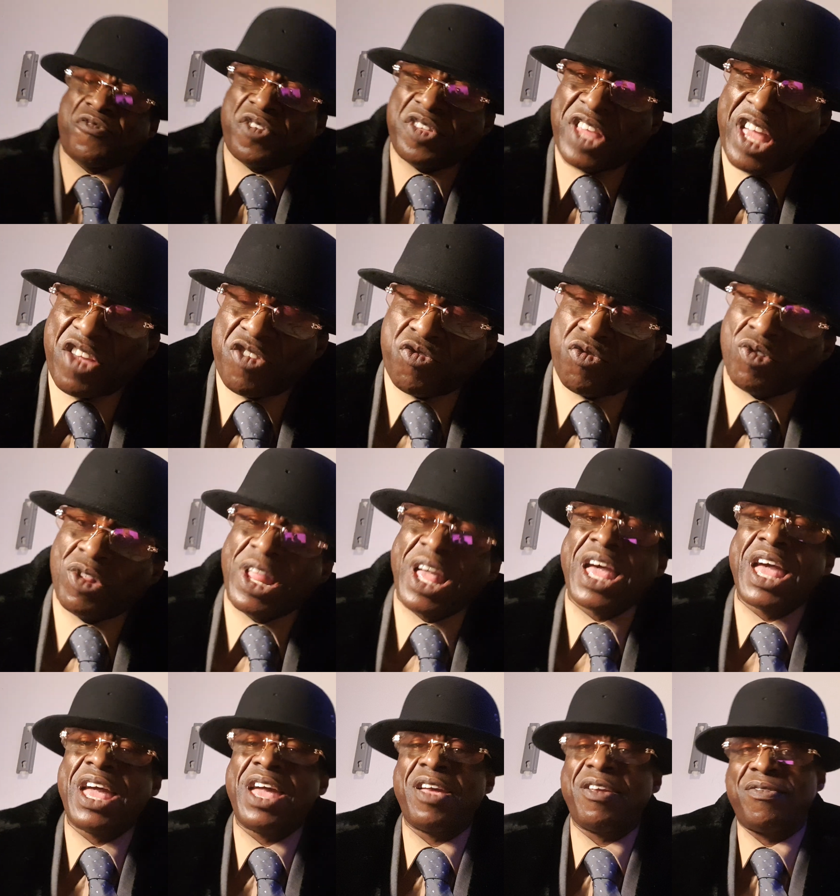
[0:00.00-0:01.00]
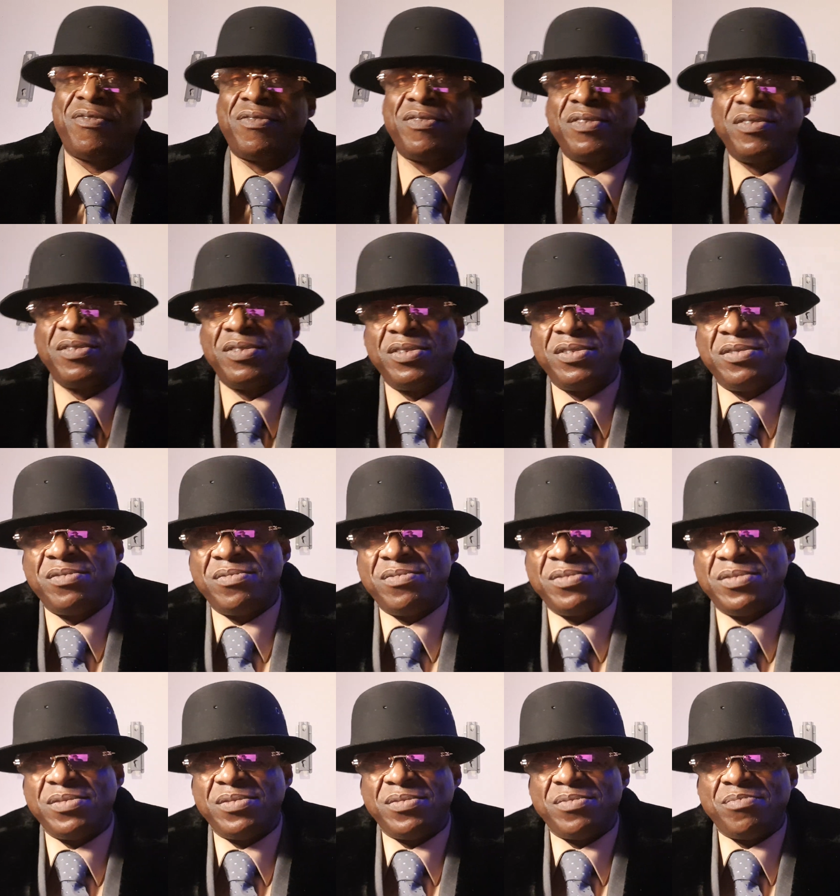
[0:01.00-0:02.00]
for natural life.
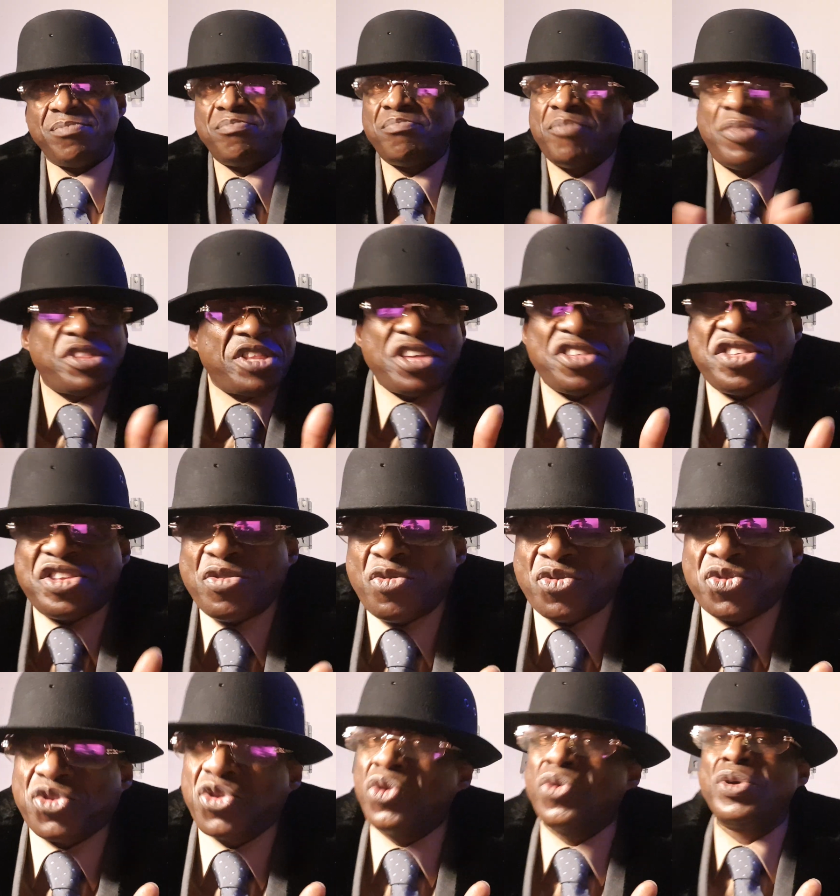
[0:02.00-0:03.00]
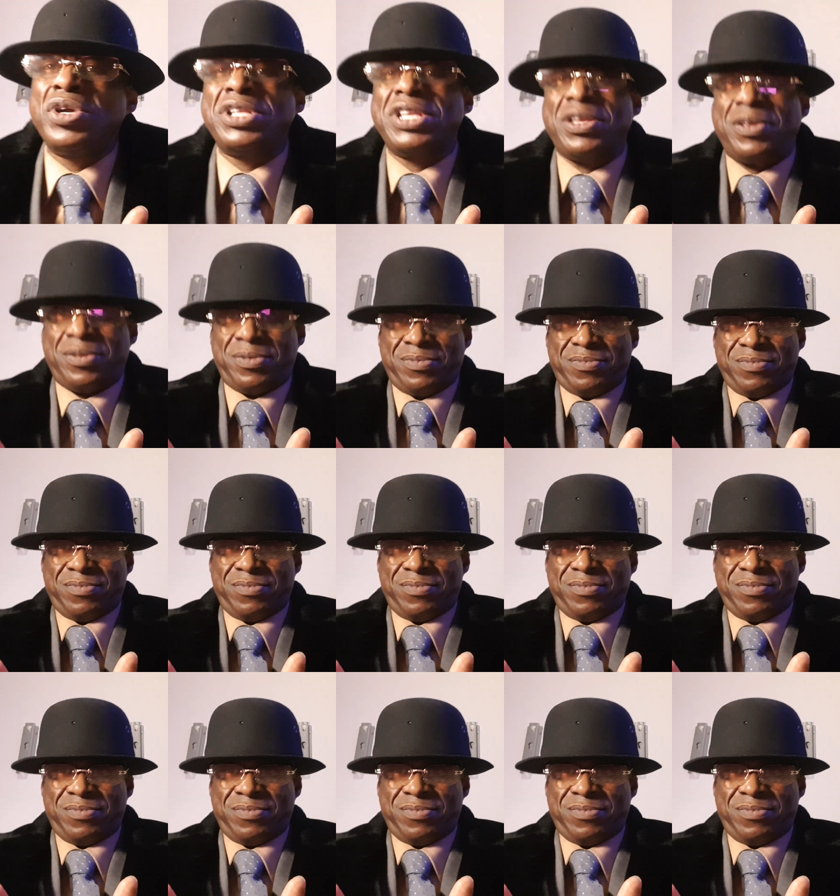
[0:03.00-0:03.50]
But they're still doing it.